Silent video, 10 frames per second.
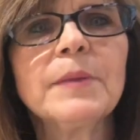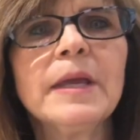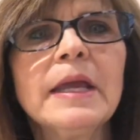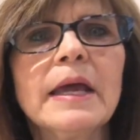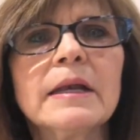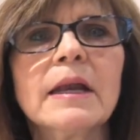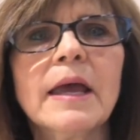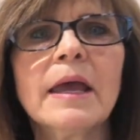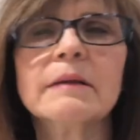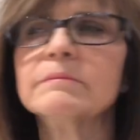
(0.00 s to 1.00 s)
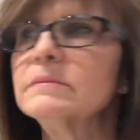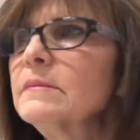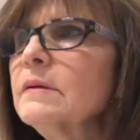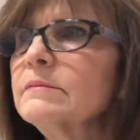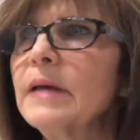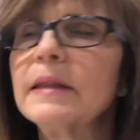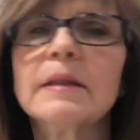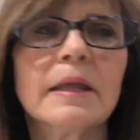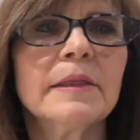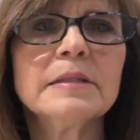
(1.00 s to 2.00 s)
me, and, and At,
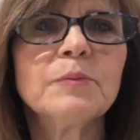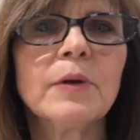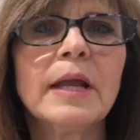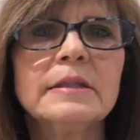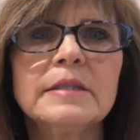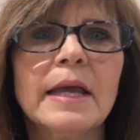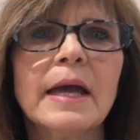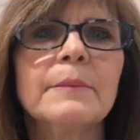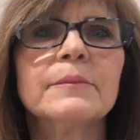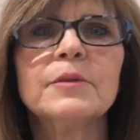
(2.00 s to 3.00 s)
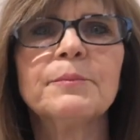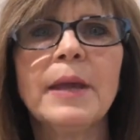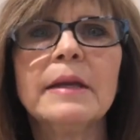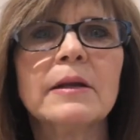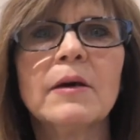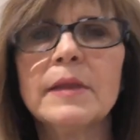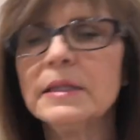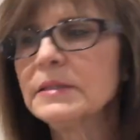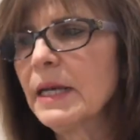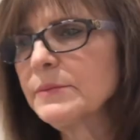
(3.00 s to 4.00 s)
at this point, I'd say I'm painting on
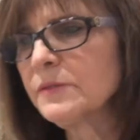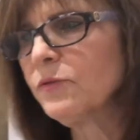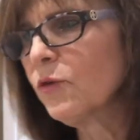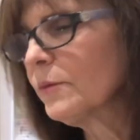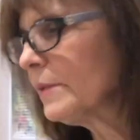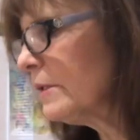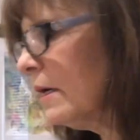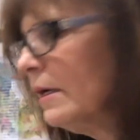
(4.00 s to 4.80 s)
these types of form, uh,